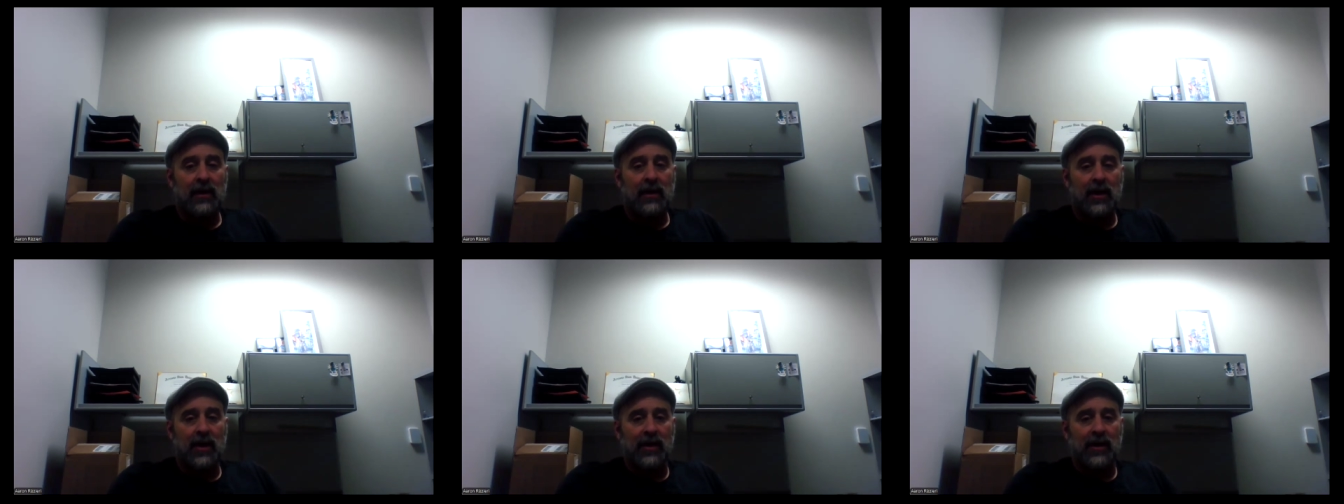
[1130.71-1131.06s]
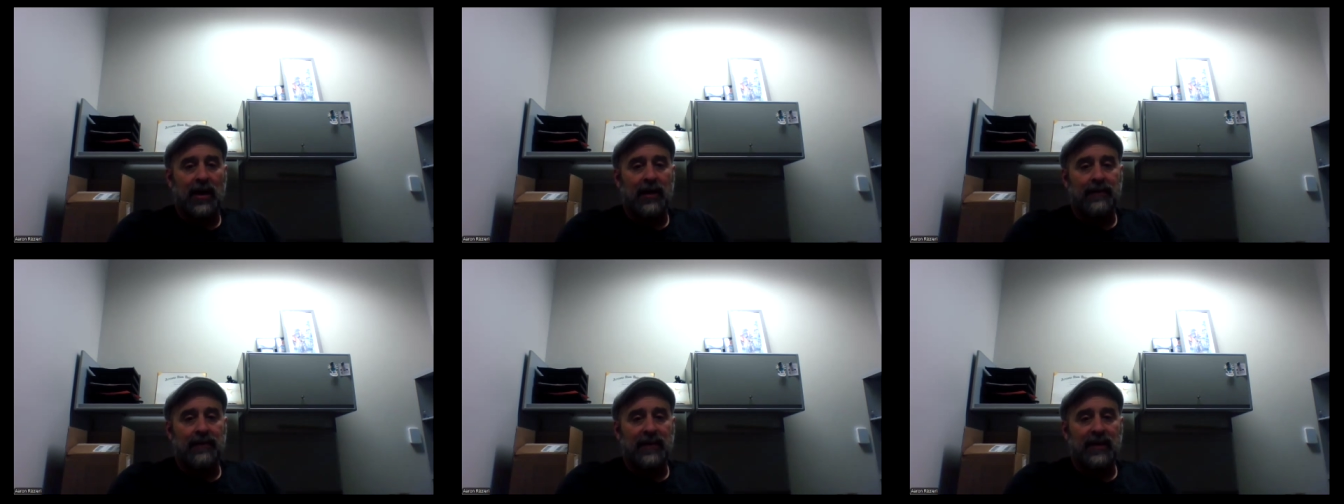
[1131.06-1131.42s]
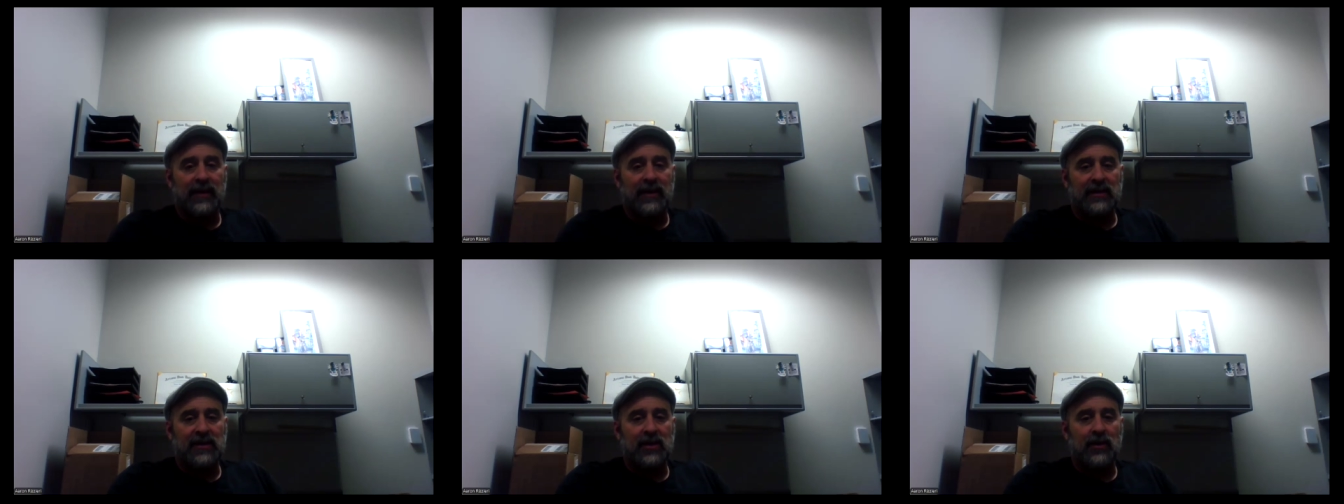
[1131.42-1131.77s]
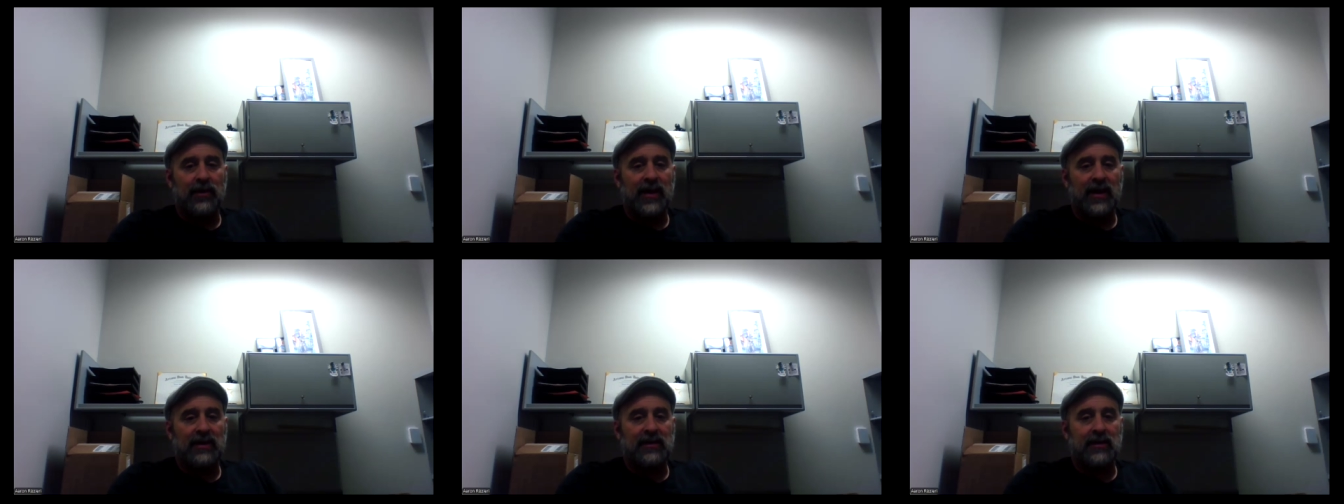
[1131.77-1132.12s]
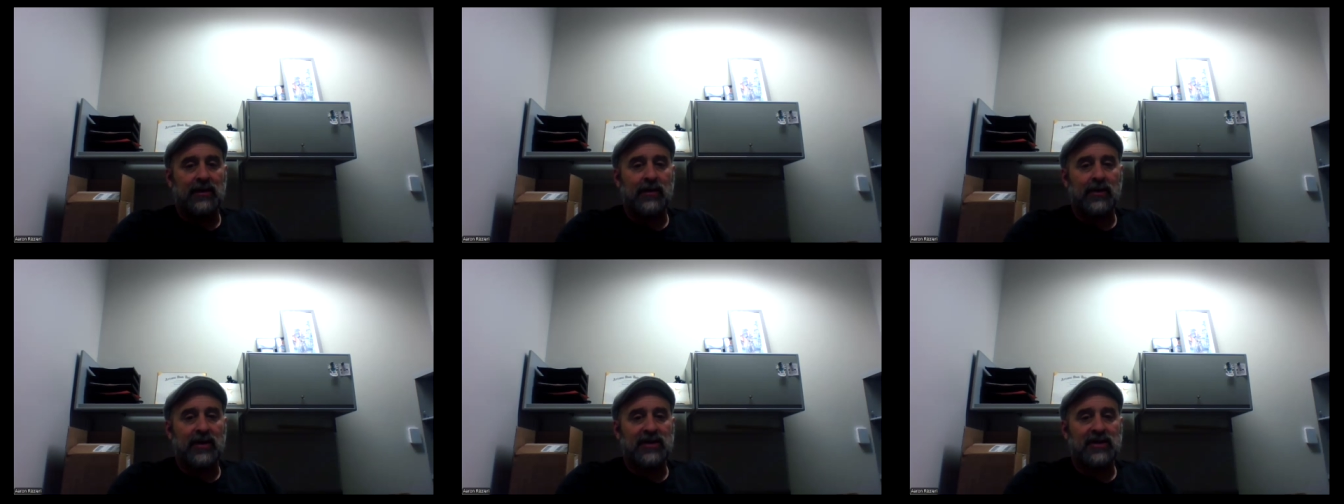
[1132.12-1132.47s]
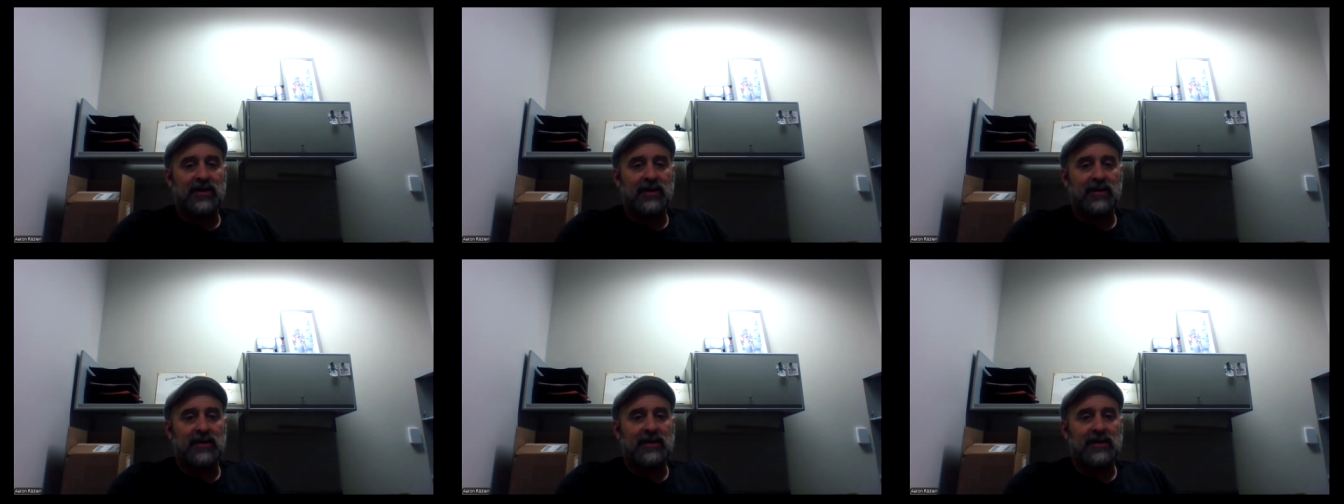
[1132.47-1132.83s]
Okay, let's go back to the
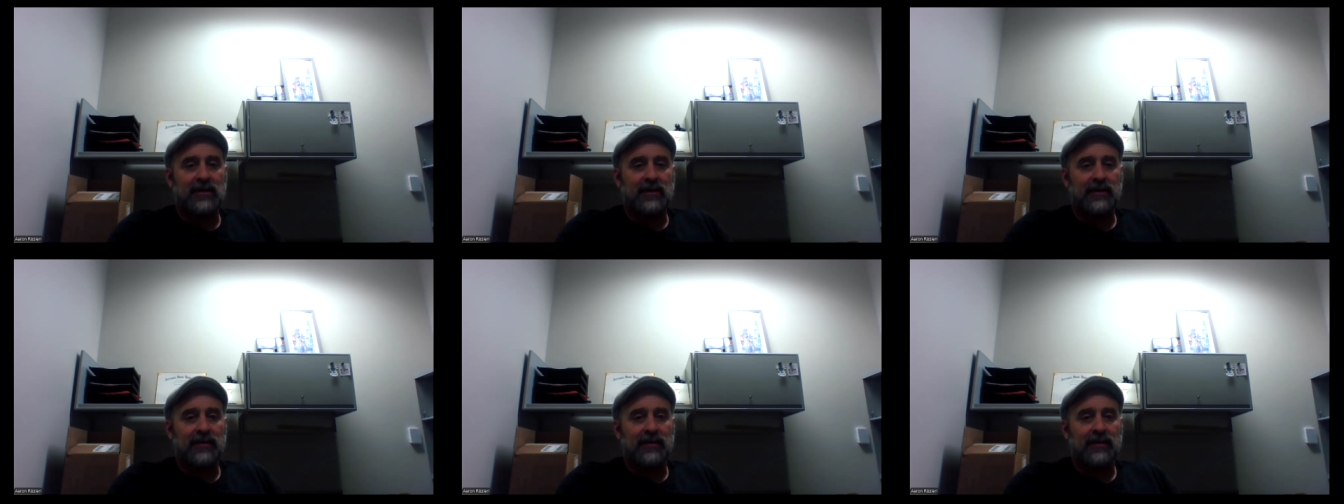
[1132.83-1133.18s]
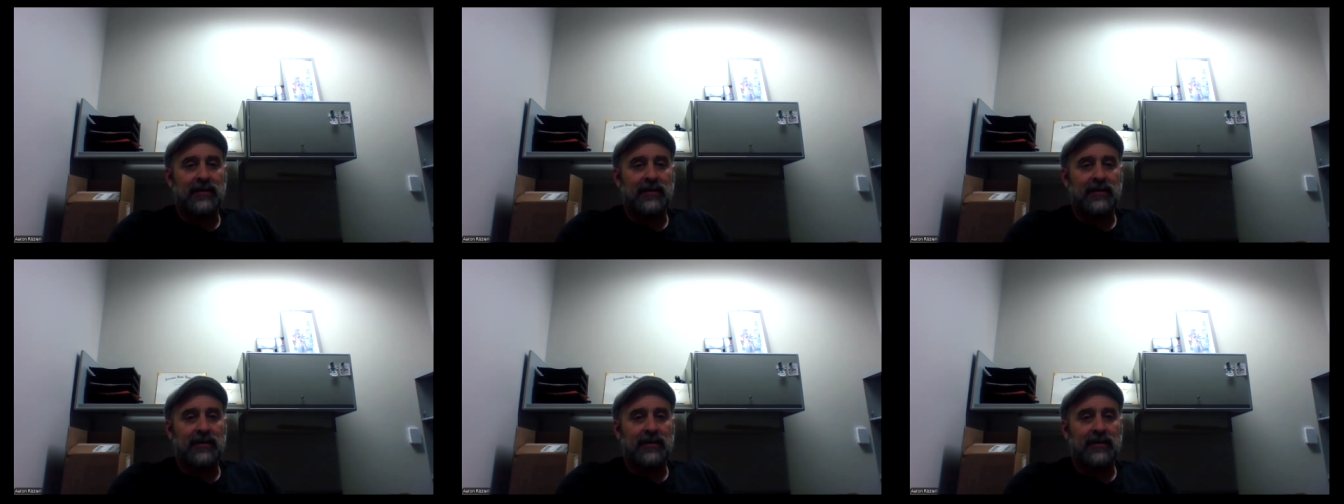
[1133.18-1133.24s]
questions.